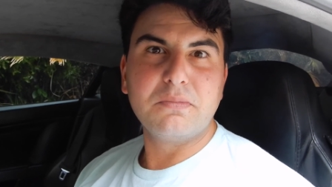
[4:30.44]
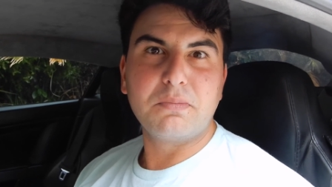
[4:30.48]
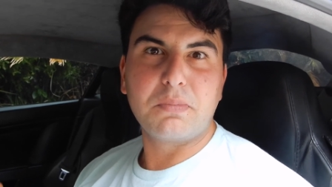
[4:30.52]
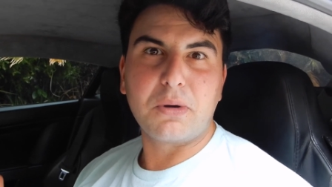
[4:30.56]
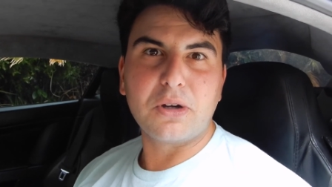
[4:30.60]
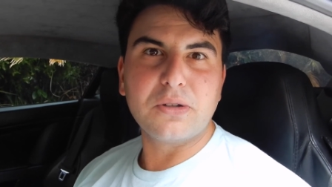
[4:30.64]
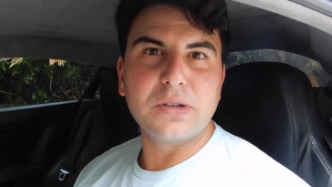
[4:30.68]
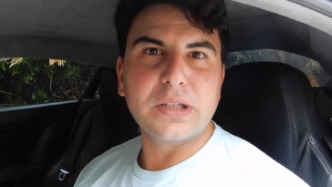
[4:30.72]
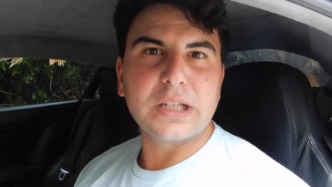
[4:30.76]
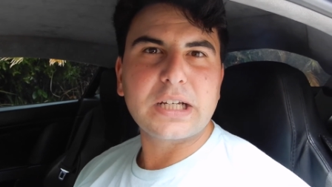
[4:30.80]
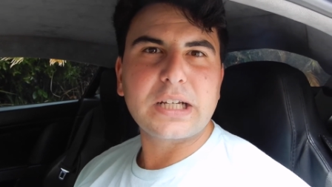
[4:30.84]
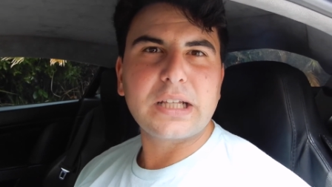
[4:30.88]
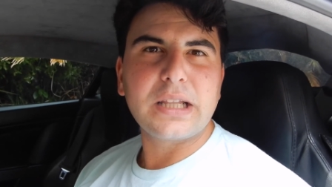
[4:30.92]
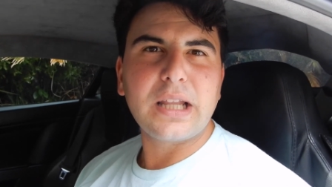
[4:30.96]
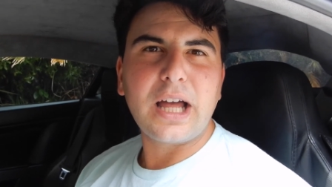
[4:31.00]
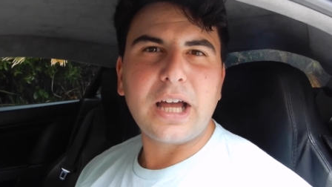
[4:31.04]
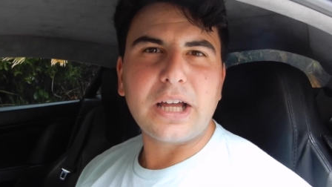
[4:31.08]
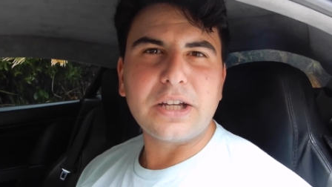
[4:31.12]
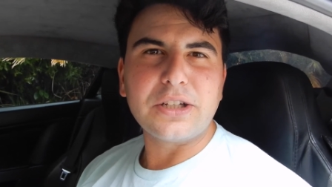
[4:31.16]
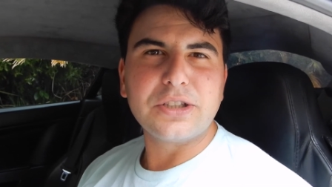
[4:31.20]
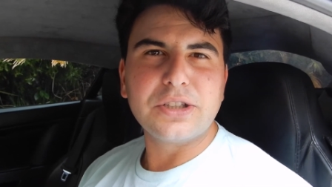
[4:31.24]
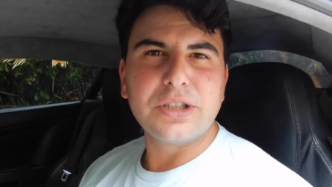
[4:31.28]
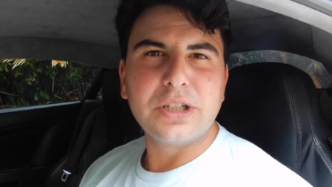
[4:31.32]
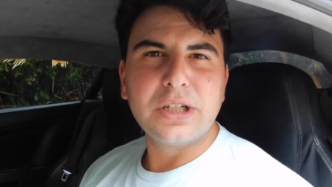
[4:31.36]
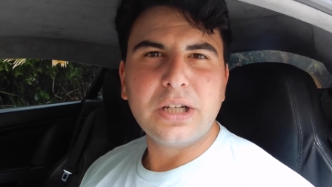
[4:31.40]
burn the
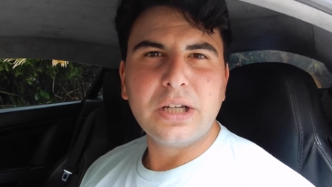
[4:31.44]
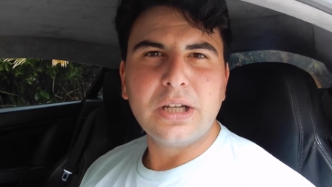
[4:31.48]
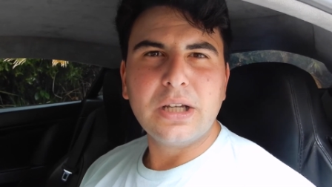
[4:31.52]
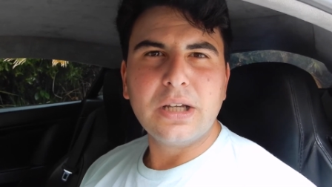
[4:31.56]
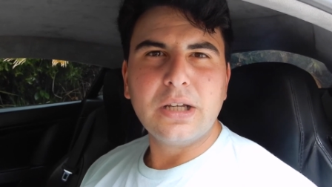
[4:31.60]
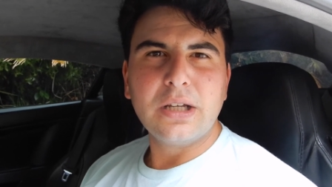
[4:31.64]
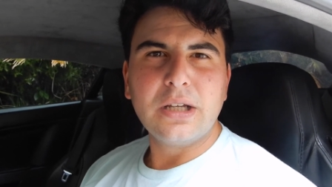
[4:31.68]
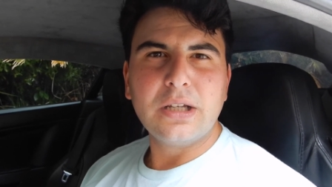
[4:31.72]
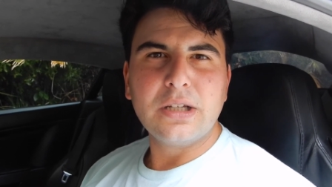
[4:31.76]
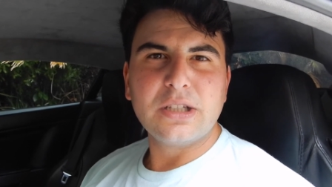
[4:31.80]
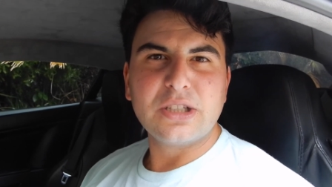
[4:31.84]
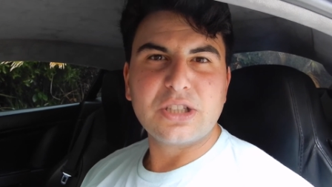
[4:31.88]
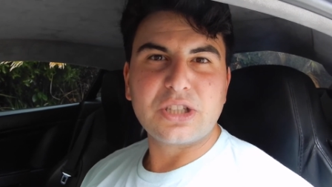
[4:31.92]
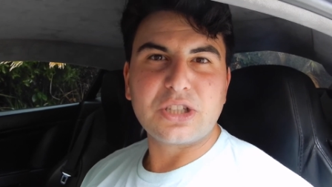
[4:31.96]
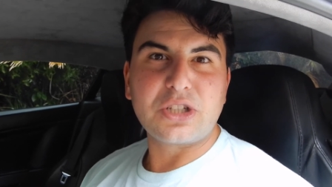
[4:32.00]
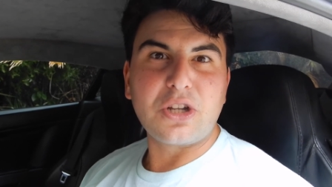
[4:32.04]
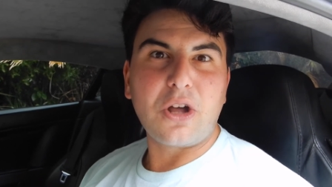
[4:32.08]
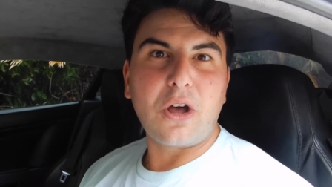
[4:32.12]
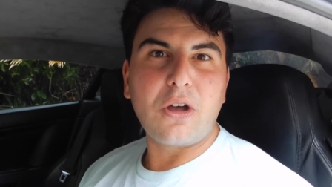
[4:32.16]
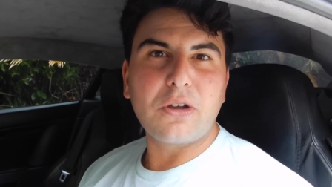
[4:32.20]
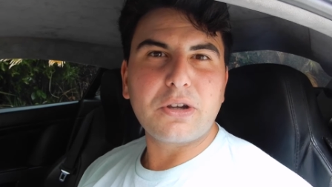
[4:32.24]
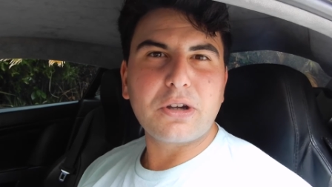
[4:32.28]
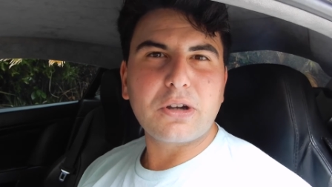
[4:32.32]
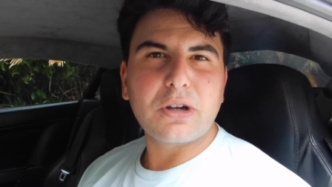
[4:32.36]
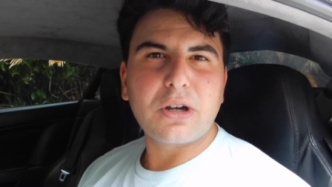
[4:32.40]
clutch,
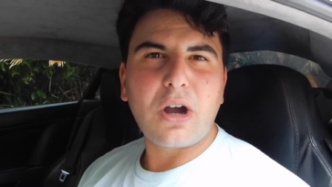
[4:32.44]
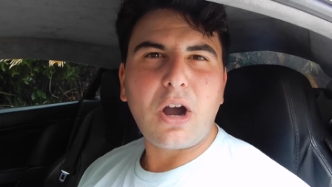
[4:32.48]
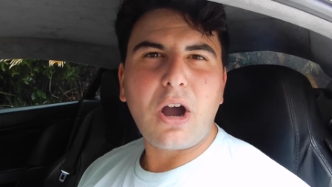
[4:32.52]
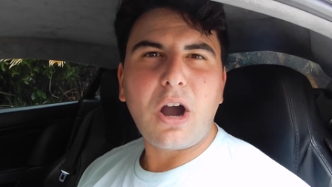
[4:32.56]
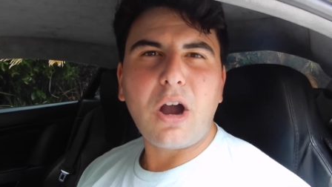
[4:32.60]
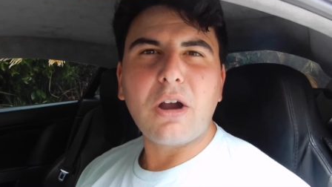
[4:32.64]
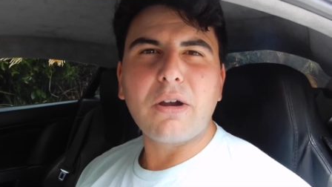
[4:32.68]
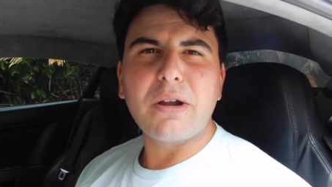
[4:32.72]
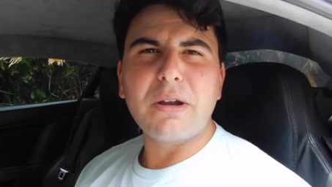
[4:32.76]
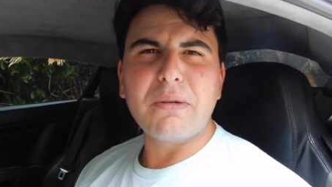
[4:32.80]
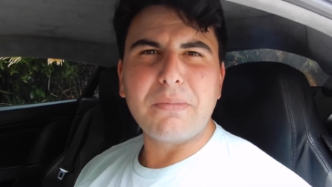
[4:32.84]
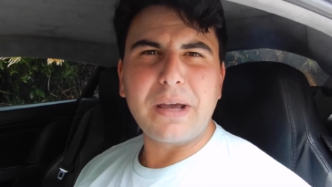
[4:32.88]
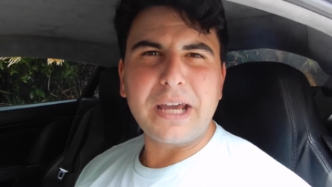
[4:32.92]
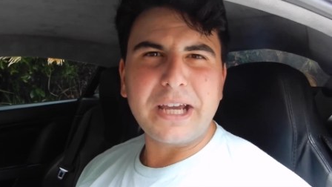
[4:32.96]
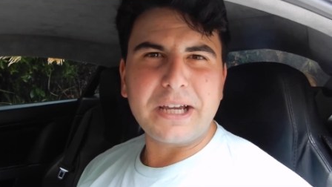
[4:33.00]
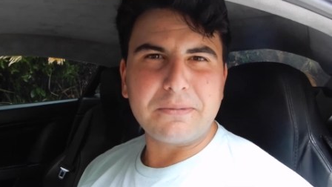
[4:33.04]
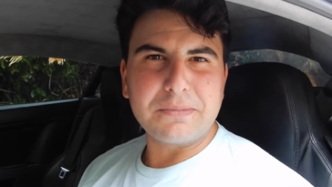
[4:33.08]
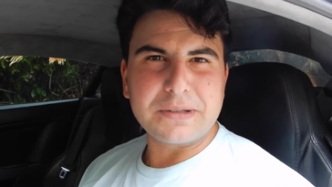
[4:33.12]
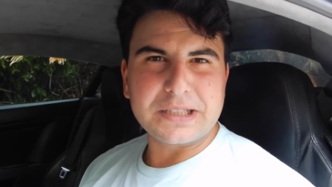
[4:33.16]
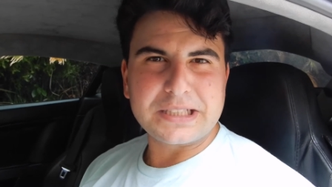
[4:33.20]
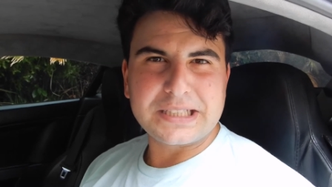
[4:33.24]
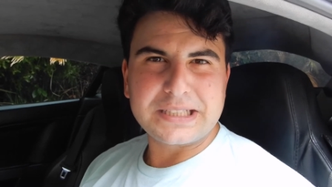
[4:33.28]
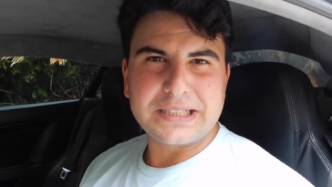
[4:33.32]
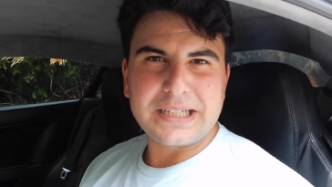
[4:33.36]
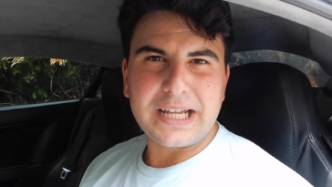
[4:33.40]
stall your car and make
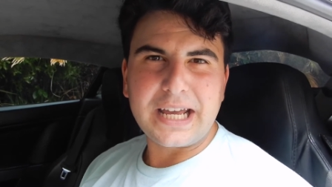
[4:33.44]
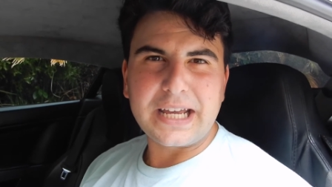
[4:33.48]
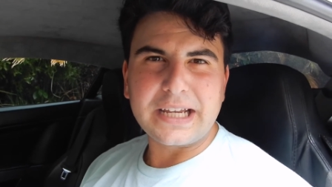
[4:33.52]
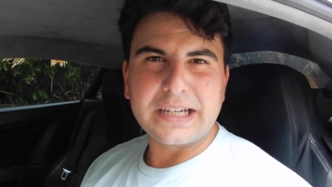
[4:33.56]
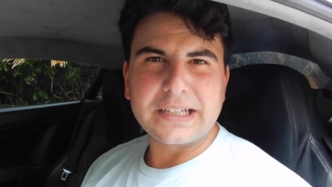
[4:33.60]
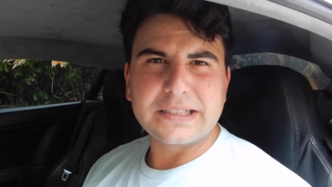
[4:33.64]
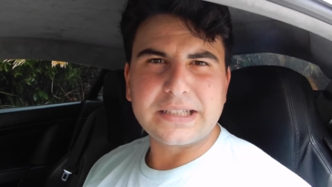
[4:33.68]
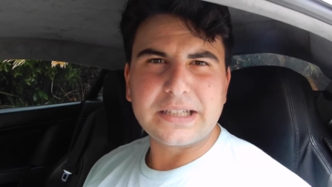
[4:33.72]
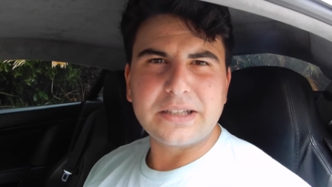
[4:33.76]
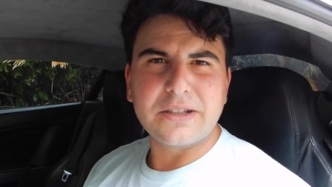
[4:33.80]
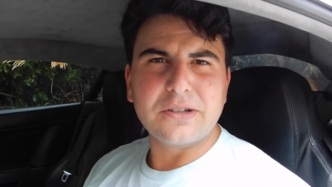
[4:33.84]
mistakes.